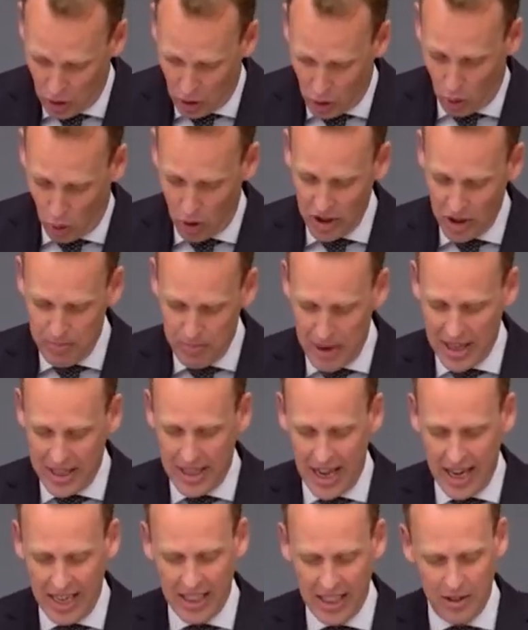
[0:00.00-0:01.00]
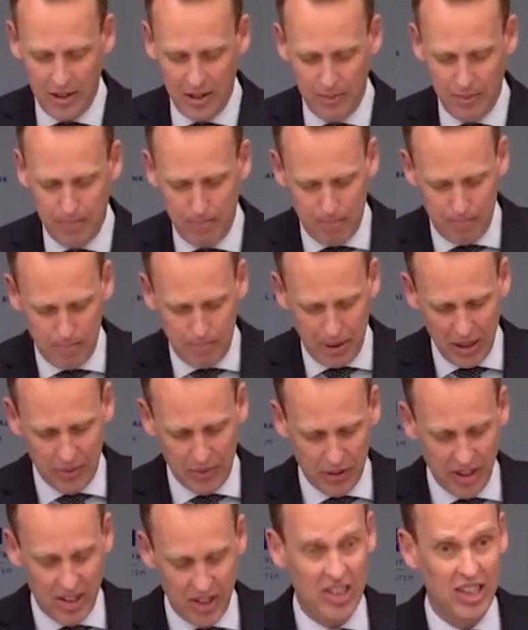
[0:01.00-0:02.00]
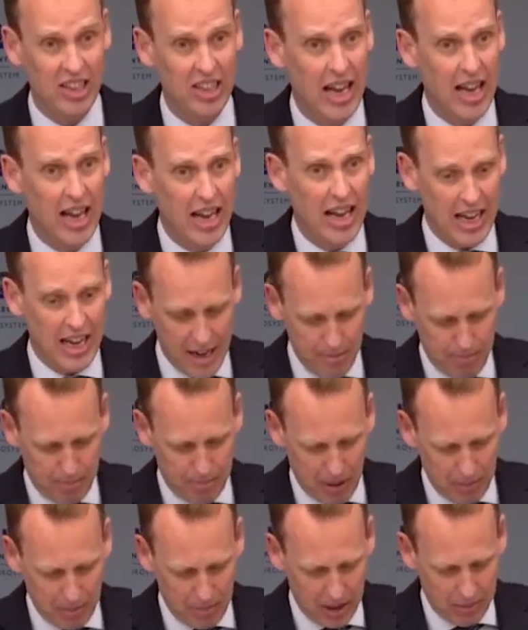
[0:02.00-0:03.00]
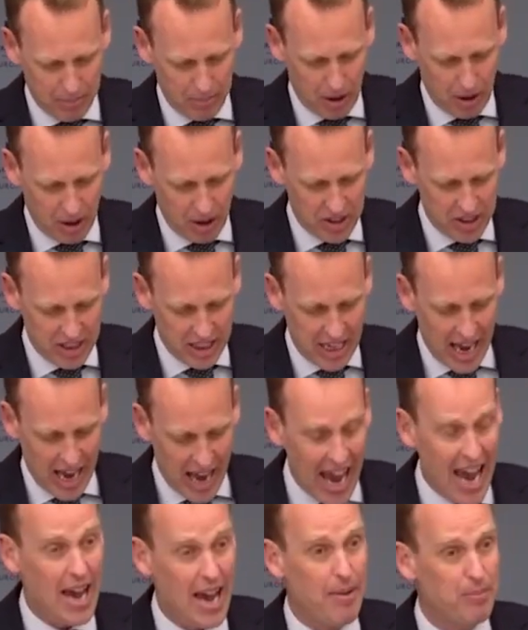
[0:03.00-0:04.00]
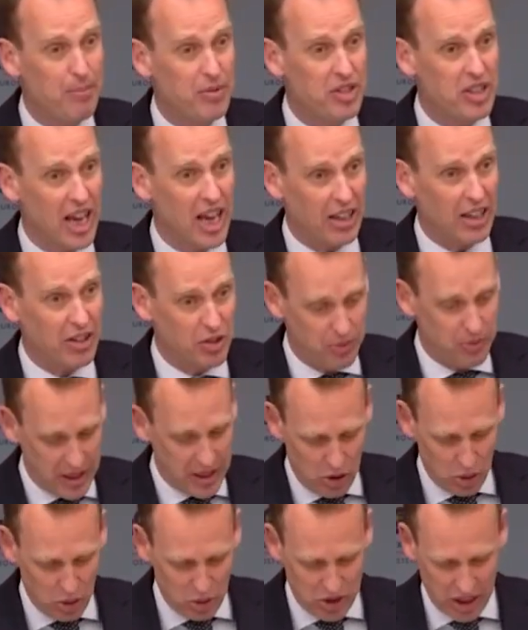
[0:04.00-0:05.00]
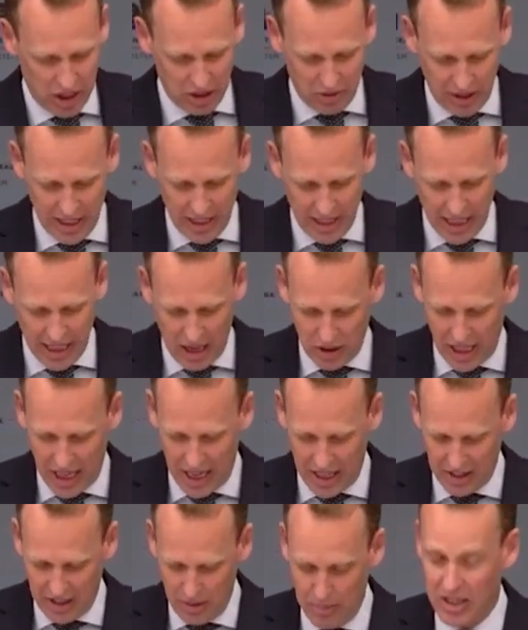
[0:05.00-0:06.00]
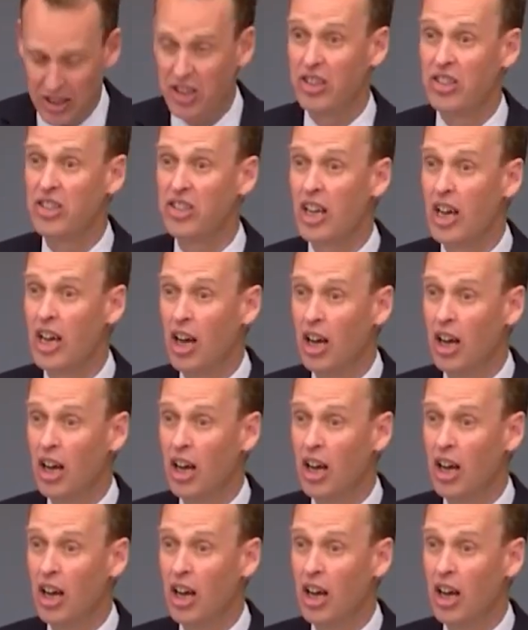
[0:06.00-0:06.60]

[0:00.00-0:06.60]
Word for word: court-mandated pivots in public policy aimed at reducing greenhouse gas emissions